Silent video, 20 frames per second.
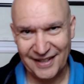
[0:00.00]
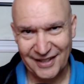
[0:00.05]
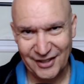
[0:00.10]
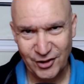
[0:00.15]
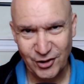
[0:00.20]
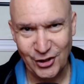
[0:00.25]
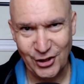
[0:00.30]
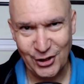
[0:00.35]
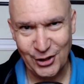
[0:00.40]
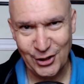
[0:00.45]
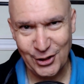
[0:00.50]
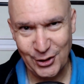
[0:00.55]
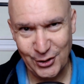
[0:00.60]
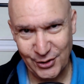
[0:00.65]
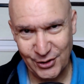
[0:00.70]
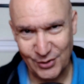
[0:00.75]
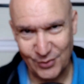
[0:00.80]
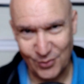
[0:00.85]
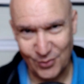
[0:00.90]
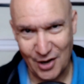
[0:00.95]

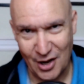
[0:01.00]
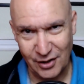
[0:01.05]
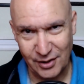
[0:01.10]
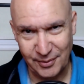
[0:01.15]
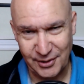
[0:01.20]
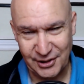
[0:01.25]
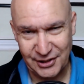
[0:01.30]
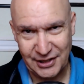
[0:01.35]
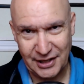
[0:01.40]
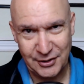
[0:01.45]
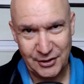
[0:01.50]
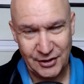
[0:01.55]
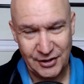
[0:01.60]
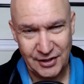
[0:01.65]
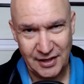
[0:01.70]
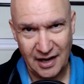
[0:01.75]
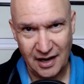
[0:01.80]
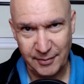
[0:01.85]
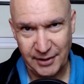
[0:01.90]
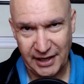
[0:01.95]
Dudes, welcome to Sense of
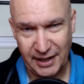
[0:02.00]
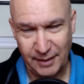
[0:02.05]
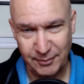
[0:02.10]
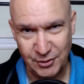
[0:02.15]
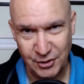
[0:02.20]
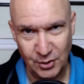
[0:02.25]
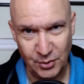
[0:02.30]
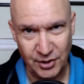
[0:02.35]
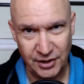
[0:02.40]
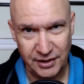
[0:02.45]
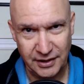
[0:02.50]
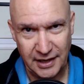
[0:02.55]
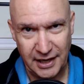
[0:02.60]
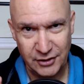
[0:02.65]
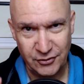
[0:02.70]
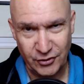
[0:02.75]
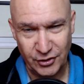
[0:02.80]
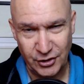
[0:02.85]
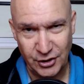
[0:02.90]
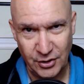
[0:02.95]
Style. My name's Stuart.
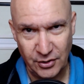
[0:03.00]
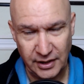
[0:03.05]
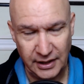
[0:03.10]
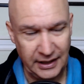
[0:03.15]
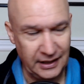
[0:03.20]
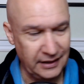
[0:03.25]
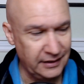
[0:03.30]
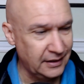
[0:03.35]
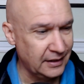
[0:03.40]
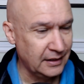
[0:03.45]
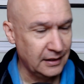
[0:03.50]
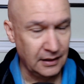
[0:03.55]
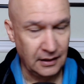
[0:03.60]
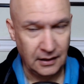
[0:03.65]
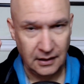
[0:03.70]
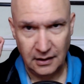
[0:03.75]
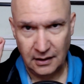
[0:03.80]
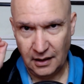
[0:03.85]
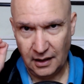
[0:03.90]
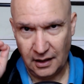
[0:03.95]
Thanks for tuning in.
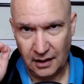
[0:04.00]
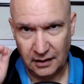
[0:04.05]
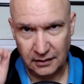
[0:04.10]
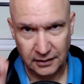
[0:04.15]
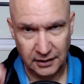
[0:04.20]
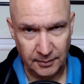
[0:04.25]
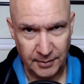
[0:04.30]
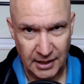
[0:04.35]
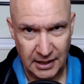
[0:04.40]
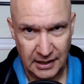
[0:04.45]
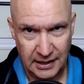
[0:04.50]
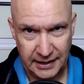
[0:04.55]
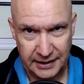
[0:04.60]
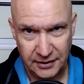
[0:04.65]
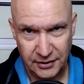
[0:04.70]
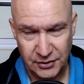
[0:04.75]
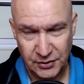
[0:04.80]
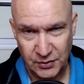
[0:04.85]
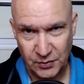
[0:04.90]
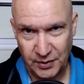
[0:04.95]
A little behind
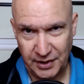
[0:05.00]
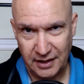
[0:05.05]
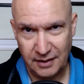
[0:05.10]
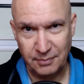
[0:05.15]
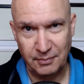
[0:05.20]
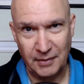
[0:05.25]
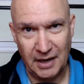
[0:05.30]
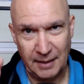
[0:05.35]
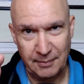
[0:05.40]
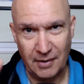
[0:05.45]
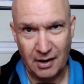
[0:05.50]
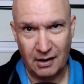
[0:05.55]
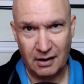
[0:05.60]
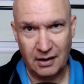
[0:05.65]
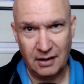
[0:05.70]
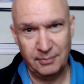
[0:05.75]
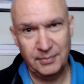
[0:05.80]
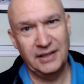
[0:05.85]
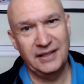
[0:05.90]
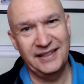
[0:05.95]
this week. My
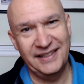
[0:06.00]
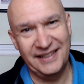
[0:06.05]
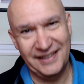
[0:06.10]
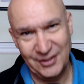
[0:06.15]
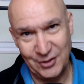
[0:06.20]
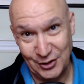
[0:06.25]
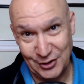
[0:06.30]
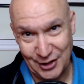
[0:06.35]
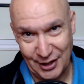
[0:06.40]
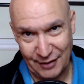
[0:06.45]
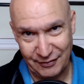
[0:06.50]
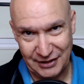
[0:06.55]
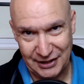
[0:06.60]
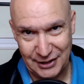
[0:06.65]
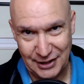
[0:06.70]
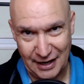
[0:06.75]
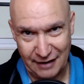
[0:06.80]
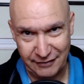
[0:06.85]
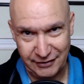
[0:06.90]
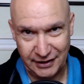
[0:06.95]
mom, she's
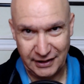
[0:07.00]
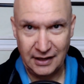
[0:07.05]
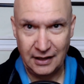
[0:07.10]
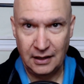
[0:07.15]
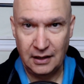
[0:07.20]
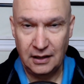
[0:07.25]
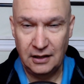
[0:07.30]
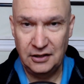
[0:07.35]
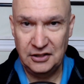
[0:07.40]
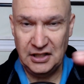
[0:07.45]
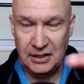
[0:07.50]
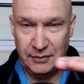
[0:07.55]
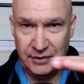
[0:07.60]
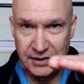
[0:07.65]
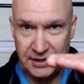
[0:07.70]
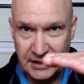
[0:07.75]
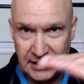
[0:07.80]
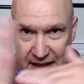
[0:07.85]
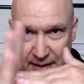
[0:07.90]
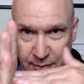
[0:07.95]
77. She
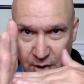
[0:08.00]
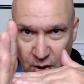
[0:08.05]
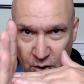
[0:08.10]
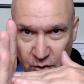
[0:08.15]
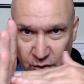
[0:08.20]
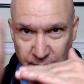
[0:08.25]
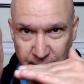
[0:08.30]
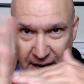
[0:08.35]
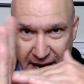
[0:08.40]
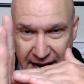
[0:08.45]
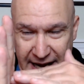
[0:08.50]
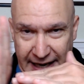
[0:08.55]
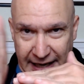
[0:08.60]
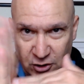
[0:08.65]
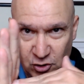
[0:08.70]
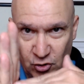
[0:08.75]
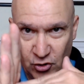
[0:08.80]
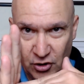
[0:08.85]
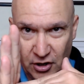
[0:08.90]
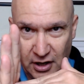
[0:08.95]
was T-boned by a
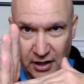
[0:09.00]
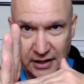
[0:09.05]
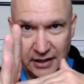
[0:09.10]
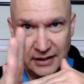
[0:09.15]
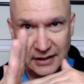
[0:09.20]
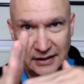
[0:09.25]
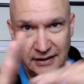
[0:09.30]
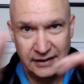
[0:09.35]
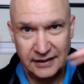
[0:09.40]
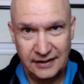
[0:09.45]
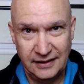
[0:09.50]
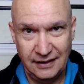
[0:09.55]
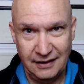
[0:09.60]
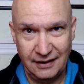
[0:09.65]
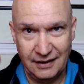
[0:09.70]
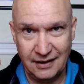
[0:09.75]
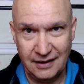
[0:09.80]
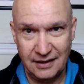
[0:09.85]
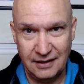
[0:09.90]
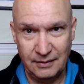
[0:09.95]
truck.
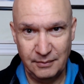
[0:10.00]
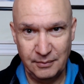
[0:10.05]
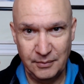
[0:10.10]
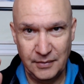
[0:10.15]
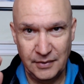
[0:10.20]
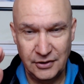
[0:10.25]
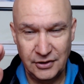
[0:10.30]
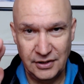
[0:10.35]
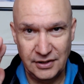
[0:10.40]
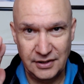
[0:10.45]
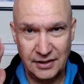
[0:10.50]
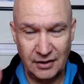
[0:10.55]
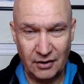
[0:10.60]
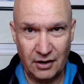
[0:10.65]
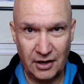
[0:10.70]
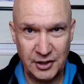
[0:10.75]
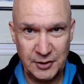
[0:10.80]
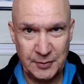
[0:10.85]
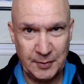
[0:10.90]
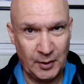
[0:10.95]
She's in
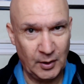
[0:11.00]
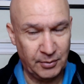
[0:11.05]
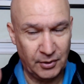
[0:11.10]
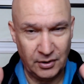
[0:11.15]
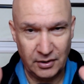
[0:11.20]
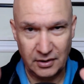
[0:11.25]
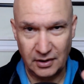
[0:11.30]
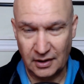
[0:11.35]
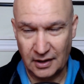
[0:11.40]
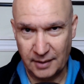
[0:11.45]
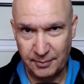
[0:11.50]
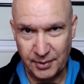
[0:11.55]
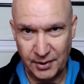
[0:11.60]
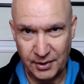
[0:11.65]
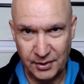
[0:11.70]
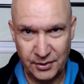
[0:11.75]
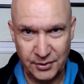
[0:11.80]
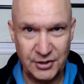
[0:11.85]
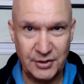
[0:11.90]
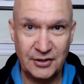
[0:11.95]
hospital, broke a lot of
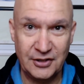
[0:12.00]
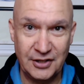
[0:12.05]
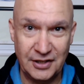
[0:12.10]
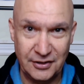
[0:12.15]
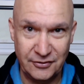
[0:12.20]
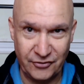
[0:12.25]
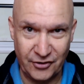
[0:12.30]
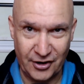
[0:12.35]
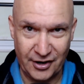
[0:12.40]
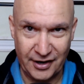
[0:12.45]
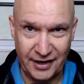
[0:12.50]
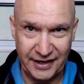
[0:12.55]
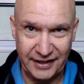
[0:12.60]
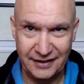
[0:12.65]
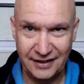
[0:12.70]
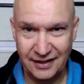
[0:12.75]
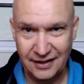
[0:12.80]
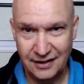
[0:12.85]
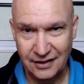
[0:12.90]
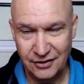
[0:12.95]
bones. She's
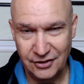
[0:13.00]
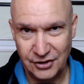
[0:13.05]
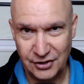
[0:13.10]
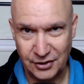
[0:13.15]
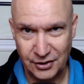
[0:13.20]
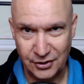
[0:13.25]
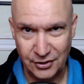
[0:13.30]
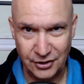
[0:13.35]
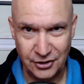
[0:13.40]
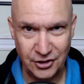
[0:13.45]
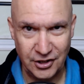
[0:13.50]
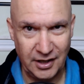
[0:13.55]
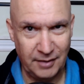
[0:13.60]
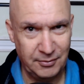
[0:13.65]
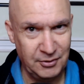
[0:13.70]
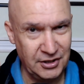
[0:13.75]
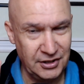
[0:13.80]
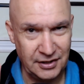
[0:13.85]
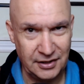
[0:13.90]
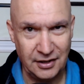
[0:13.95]
fine. She's in good shape.
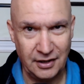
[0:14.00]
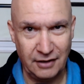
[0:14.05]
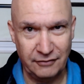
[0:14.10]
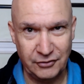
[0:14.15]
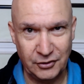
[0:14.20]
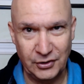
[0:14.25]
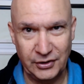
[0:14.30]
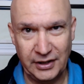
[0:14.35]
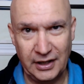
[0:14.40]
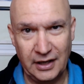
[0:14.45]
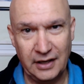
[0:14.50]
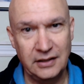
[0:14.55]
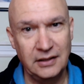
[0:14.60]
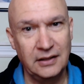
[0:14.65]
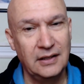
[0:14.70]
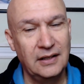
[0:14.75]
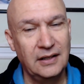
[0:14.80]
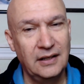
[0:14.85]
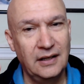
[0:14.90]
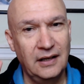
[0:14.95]
She's a tough old nut.
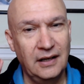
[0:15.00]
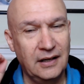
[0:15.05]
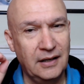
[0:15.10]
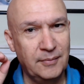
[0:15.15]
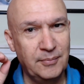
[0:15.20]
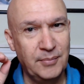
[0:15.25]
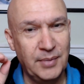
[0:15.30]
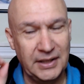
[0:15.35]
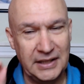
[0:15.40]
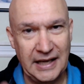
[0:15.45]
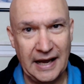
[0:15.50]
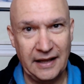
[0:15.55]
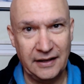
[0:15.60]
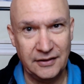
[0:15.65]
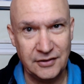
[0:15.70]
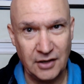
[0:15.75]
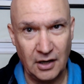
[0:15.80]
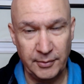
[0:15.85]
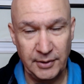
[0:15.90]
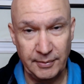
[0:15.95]
But yeah,
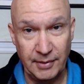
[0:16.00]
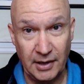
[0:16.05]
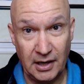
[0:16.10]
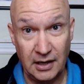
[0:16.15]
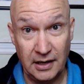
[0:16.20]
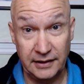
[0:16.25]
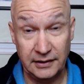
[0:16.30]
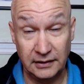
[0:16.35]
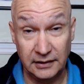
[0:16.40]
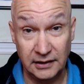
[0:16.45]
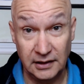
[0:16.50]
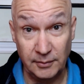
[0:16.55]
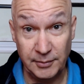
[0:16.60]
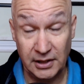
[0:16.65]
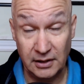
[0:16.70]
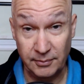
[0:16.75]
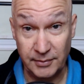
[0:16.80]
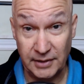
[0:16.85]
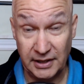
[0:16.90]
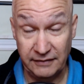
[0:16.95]
it's got me behind a little
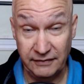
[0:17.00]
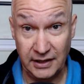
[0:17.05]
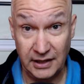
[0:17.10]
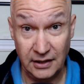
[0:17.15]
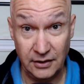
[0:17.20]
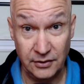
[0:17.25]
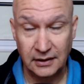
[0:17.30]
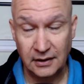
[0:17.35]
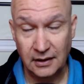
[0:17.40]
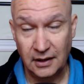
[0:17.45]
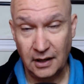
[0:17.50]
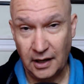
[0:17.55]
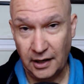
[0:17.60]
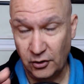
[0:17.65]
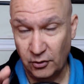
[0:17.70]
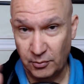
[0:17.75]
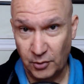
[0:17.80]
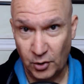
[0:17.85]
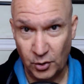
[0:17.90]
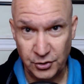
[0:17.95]
bit on my videos. I
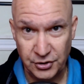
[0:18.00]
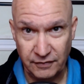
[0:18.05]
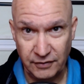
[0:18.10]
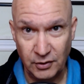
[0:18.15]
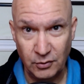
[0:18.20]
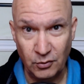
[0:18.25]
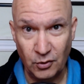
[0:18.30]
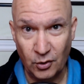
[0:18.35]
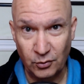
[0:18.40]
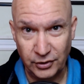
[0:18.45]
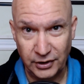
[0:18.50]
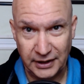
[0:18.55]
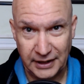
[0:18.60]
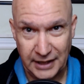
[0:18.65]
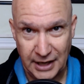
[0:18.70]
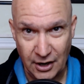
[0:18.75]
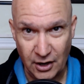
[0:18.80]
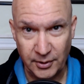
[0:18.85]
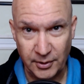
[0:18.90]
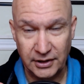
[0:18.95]
know most of you won't really
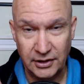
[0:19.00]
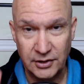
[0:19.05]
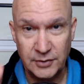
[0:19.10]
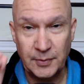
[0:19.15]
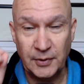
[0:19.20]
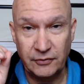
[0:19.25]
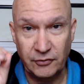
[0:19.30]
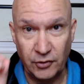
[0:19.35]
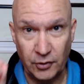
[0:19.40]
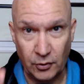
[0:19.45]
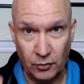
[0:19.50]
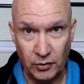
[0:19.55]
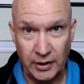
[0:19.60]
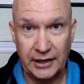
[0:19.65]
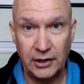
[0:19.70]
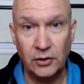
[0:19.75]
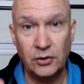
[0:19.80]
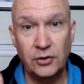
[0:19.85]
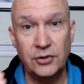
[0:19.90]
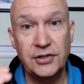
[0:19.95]
care about this, but for the
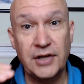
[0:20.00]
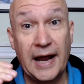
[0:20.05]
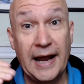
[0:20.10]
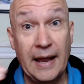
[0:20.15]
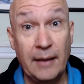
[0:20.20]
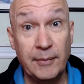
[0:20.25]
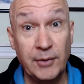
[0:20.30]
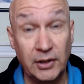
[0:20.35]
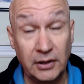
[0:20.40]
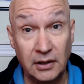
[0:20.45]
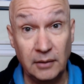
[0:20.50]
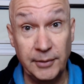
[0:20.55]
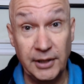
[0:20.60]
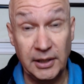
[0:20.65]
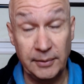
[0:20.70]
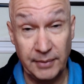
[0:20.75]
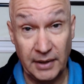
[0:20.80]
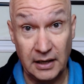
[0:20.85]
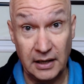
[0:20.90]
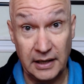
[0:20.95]
regulars, I am a little
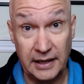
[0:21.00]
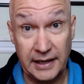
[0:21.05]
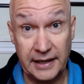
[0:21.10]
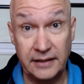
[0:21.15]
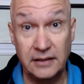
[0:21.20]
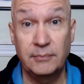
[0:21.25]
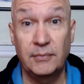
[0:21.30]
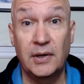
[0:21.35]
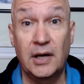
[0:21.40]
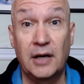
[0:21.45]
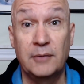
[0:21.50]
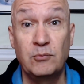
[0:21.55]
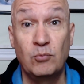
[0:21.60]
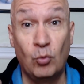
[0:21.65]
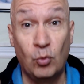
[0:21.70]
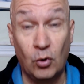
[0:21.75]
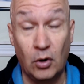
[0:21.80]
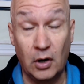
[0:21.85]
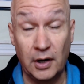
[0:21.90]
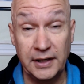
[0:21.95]
bit behind, but I'm
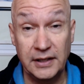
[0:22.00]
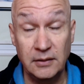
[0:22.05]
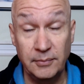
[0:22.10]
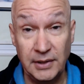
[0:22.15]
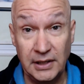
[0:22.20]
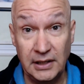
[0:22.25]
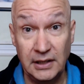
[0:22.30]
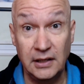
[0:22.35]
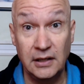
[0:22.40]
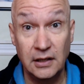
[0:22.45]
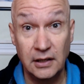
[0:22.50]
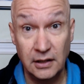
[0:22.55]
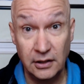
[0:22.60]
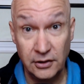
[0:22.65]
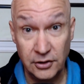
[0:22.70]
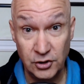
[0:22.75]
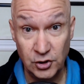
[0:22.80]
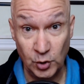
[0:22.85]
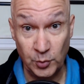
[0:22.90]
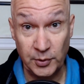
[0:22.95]
wanting to be
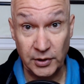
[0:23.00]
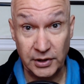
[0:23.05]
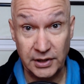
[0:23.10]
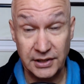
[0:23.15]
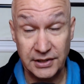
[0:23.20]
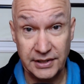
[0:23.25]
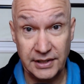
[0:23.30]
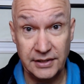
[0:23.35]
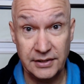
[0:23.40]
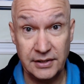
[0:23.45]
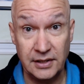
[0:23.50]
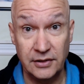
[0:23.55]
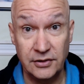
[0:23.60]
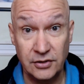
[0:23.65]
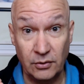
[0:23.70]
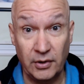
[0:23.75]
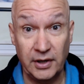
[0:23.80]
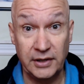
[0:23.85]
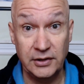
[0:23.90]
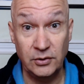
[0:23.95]
super consistent,
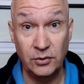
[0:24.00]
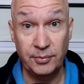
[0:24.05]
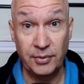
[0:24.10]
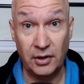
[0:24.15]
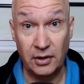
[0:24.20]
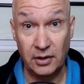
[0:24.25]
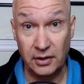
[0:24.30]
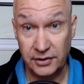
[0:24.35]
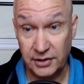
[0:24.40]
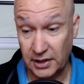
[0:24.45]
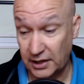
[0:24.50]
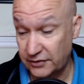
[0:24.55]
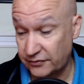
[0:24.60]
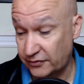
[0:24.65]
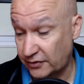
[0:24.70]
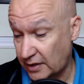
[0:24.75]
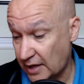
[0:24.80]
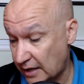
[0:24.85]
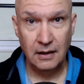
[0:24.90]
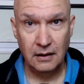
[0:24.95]
so I do apologize
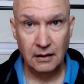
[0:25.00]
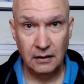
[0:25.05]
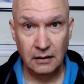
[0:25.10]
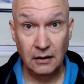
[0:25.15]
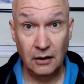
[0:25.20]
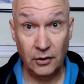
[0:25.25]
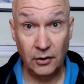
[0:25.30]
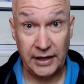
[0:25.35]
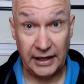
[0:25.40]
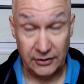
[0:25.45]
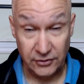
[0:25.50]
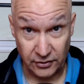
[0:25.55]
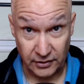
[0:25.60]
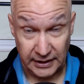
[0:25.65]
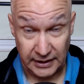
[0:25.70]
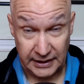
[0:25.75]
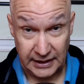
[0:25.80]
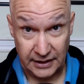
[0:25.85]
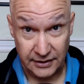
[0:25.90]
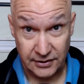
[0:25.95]
for that. Okay, so
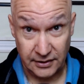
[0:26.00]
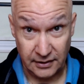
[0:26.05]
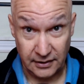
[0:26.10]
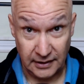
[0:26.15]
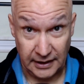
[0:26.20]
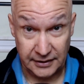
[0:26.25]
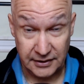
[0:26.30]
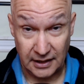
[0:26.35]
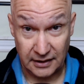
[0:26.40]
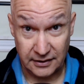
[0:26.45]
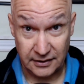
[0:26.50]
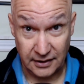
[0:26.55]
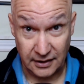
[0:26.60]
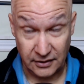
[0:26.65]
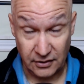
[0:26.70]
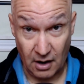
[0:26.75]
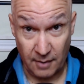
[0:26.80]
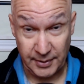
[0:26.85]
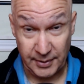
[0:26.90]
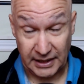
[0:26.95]
let's get to the
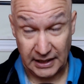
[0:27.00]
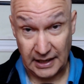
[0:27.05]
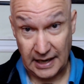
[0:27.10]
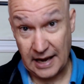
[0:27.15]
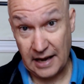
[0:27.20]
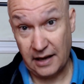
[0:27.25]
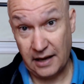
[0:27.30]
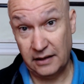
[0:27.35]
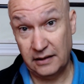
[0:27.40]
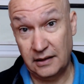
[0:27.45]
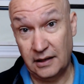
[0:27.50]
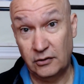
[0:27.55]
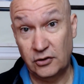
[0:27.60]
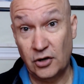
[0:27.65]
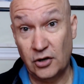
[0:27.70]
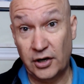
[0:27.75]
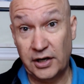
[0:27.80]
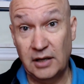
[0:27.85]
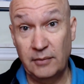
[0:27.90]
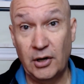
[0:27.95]
topic at hand,
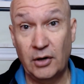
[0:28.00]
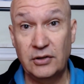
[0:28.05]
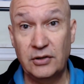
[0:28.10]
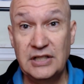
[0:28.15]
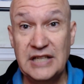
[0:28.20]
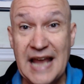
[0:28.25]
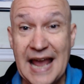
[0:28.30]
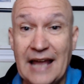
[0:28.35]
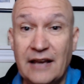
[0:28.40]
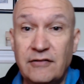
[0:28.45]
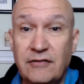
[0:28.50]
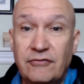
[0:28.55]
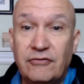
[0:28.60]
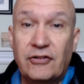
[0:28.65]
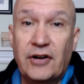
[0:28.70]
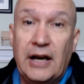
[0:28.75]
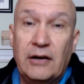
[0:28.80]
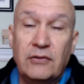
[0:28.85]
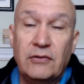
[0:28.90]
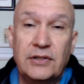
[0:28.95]
talking about 10
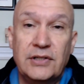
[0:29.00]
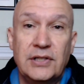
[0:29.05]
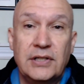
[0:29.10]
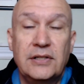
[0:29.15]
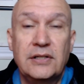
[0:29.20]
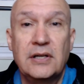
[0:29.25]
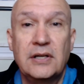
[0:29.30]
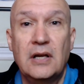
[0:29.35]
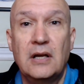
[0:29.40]
fragrances